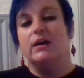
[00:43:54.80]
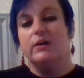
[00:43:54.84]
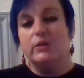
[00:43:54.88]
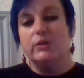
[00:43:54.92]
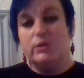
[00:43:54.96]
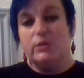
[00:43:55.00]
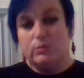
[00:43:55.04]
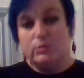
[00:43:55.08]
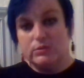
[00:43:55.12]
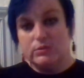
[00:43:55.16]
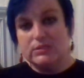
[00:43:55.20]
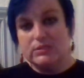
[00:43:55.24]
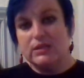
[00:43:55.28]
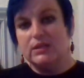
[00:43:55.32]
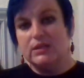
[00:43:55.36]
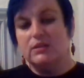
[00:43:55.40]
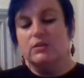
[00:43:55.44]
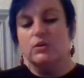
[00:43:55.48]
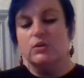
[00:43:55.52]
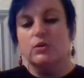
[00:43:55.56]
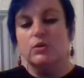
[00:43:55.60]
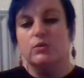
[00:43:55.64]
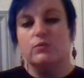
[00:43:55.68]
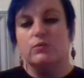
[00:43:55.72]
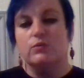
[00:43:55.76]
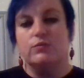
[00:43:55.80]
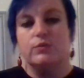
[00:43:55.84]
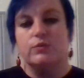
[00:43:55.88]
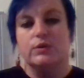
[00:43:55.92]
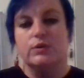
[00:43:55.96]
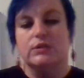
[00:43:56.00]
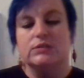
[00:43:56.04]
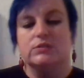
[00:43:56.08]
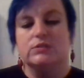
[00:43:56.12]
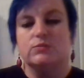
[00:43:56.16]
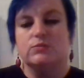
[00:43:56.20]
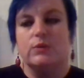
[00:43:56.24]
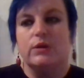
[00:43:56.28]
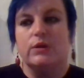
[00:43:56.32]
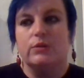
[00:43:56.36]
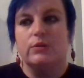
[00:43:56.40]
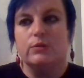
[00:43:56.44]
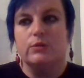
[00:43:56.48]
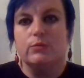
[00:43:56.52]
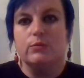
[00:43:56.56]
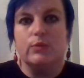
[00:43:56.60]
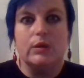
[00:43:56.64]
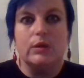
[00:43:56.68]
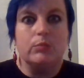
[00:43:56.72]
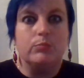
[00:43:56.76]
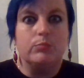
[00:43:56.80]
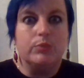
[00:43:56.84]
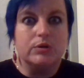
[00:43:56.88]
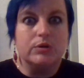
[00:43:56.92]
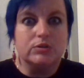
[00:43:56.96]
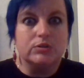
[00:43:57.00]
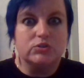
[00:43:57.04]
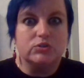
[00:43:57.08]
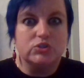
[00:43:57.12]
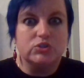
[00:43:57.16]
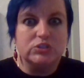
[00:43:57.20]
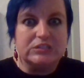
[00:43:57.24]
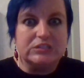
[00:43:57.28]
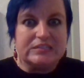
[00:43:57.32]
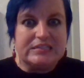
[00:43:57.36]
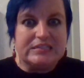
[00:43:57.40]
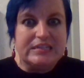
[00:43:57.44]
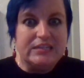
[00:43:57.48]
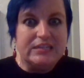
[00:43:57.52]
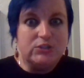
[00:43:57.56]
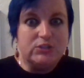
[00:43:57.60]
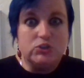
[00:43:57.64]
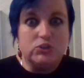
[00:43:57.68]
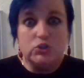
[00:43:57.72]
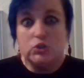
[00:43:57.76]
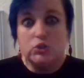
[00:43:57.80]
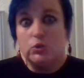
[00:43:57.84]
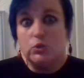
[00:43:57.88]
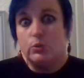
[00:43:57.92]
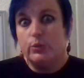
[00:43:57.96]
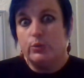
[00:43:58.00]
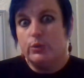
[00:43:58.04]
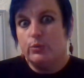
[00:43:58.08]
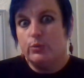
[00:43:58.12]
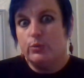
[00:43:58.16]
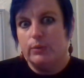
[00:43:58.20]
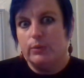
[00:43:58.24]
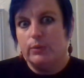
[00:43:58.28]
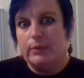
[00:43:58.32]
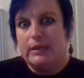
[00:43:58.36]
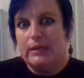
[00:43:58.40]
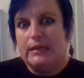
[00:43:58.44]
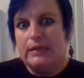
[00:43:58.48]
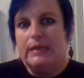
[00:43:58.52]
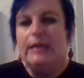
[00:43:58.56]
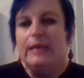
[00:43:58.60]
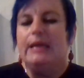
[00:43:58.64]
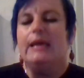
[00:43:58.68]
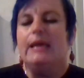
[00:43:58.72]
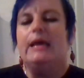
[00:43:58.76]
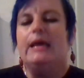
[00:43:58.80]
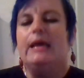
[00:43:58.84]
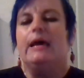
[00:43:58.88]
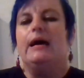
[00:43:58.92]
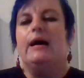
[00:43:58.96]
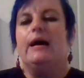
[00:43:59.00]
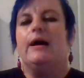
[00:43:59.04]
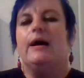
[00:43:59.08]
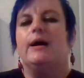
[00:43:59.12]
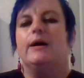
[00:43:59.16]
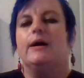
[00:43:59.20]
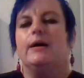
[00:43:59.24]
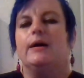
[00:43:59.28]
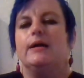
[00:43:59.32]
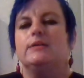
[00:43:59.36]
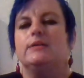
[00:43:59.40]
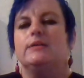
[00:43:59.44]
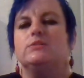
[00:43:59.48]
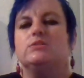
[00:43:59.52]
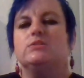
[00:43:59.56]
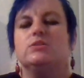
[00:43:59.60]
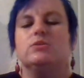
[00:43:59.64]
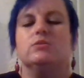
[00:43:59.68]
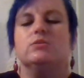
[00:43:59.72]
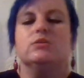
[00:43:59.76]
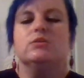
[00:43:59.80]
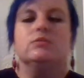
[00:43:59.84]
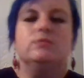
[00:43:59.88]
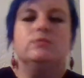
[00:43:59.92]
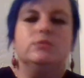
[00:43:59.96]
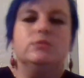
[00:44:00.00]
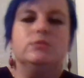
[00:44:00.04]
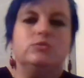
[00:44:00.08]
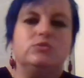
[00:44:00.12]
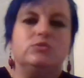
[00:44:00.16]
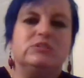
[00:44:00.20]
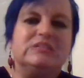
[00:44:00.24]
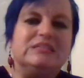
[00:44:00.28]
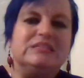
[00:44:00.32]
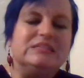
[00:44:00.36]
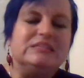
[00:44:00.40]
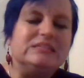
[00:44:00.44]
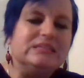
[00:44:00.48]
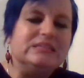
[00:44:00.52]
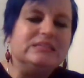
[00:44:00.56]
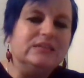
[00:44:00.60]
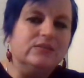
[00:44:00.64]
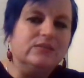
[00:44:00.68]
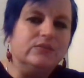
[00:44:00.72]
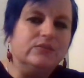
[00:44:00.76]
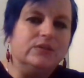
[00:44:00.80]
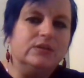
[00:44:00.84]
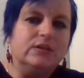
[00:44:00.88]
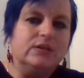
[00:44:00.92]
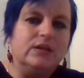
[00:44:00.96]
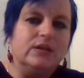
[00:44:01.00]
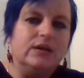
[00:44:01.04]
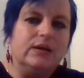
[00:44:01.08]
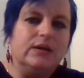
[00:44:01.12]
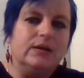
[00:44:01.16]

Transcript: who was kind of known for his rather rambunctious nature with women. And so Confucius is given,